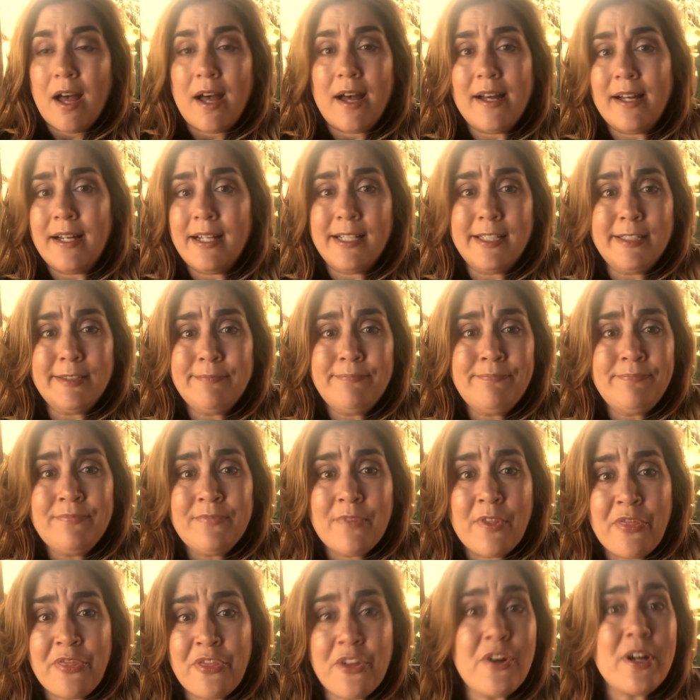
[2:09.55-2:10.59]

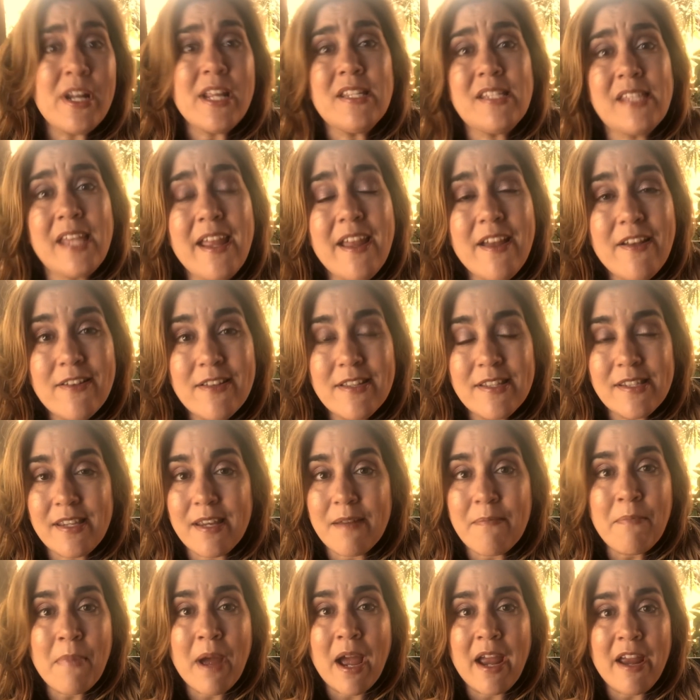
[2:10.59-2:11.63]
30 sales
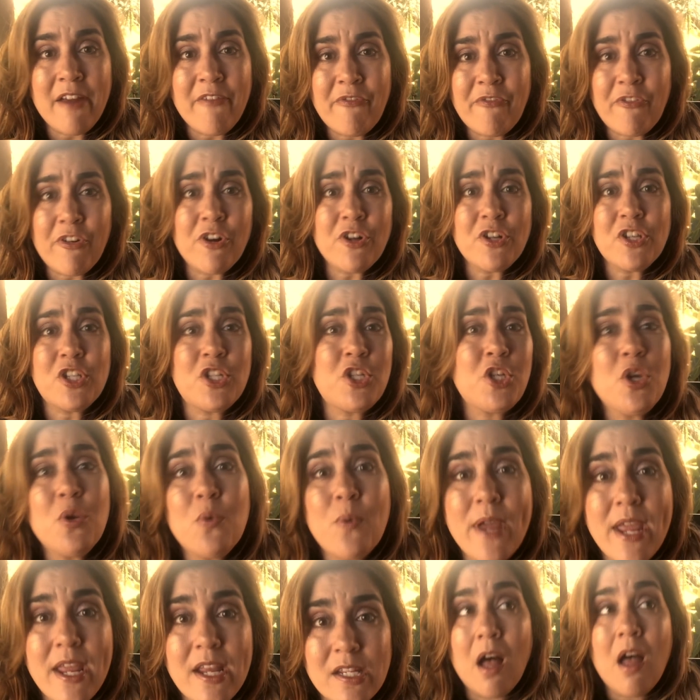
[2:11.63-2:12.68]
in my first 2
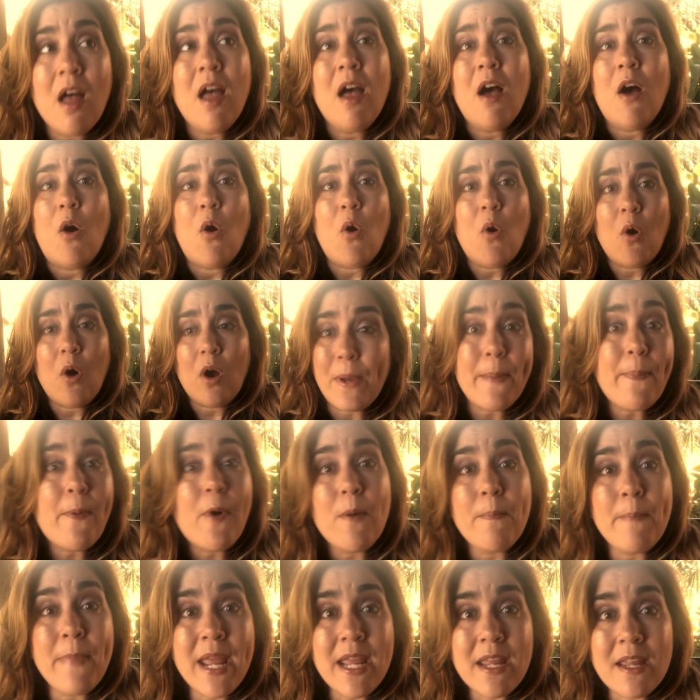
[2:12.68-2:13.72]
weeks, or people
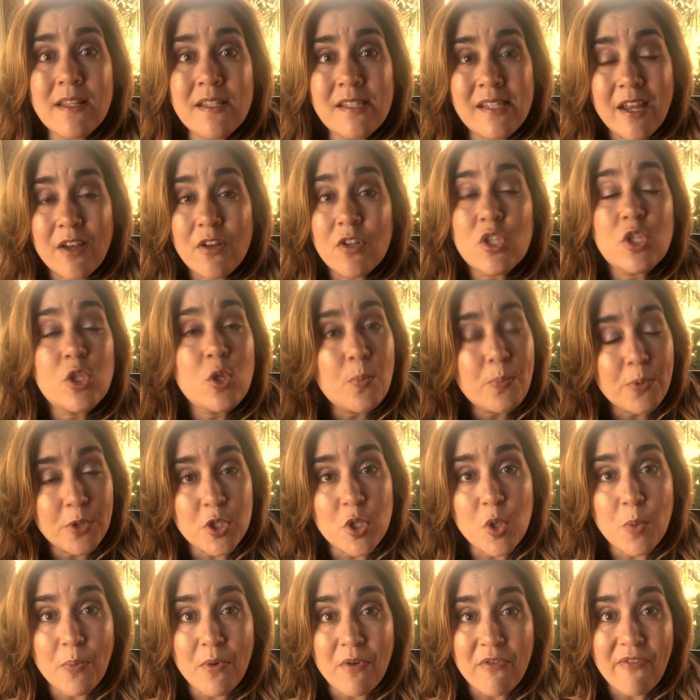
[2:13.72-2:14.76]
are making sales super
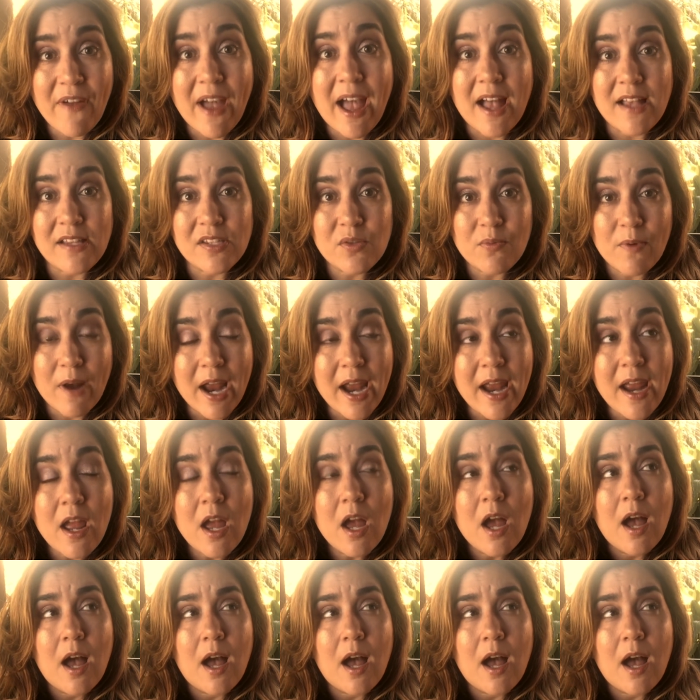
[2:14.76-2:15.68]
duper fast, right?